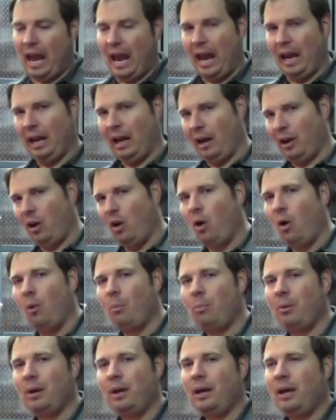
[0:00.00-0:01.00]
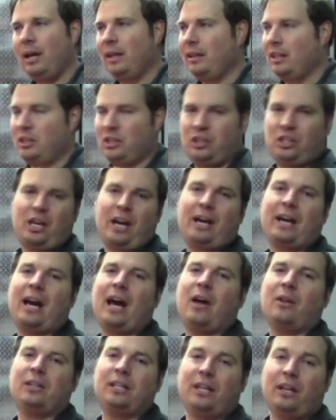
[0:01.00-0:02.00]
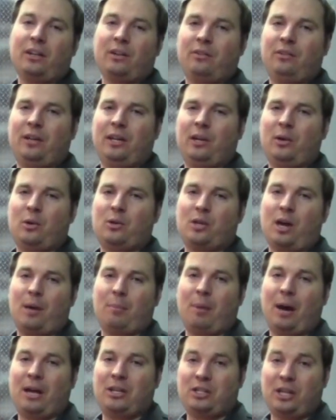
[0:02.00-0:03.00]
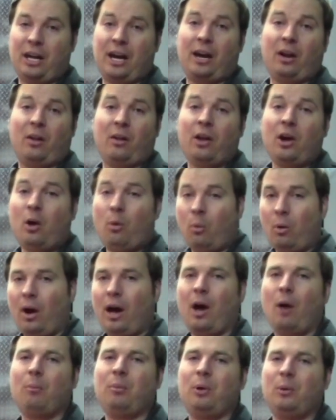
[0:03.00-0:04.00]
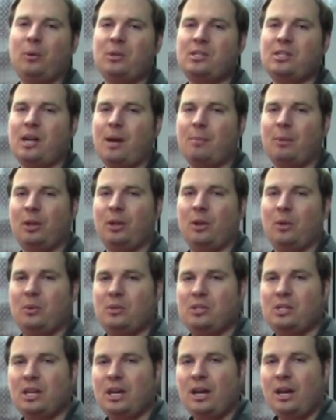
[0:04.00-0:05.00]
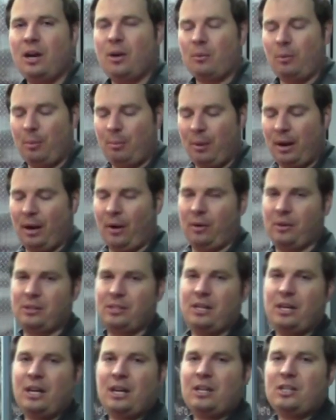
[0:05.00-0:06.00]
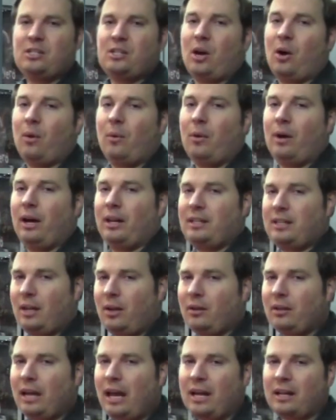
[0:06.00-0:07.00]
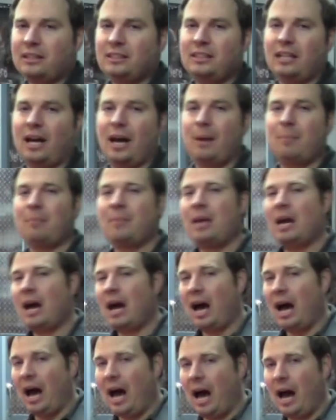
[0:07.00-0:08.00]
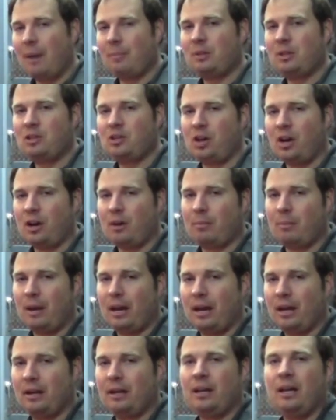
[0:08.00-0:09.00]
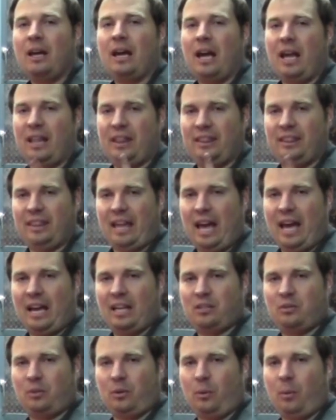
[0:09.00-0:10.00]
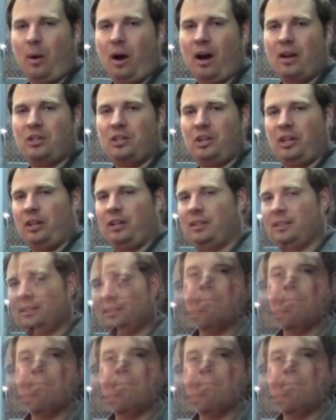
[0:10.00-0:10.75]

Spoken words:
and I hope that you check out the other videos on my channel will help you with some of those repairs. So until next time, I'm the Junk Man, and thanks for watching.